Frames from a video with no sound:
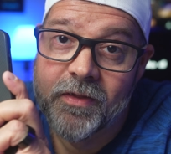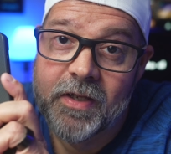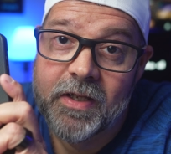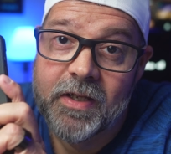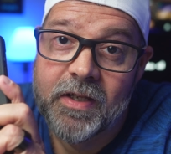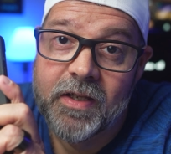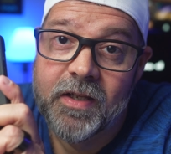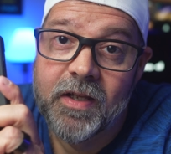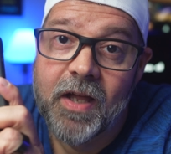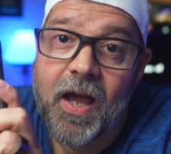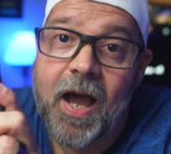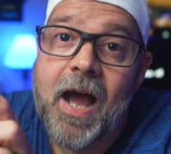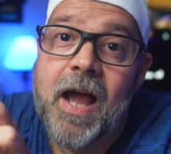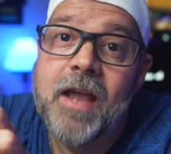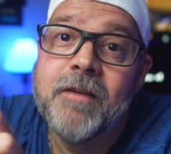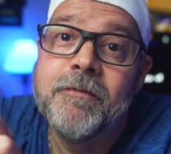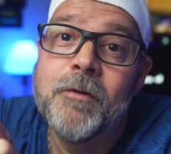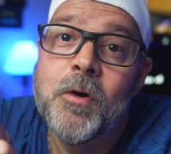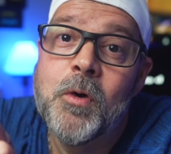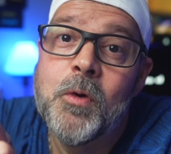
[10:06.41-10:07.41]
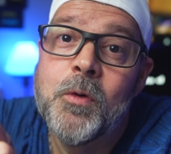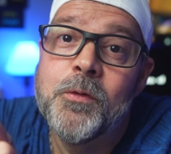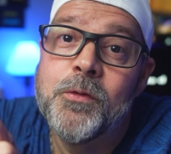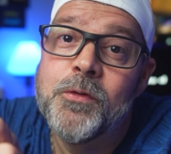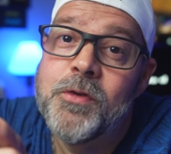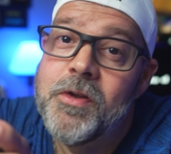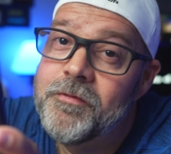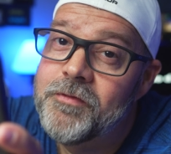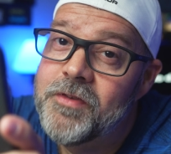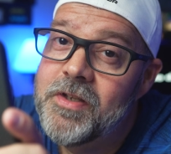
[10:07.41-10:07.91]
the iPhone
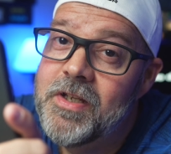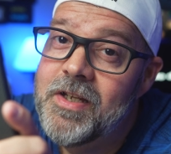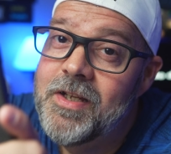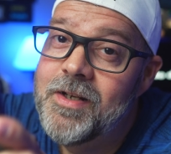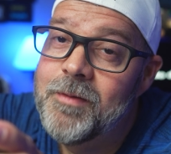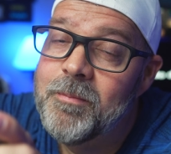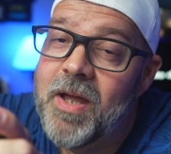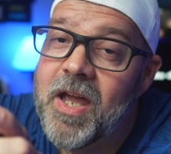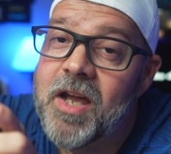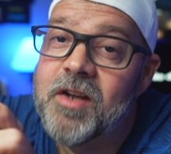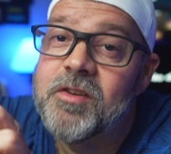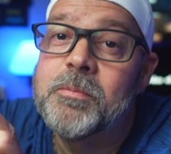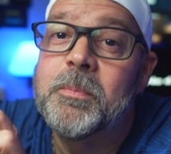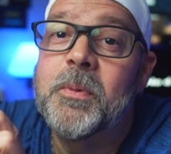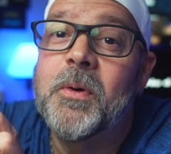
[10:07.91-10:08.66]
fifteen Max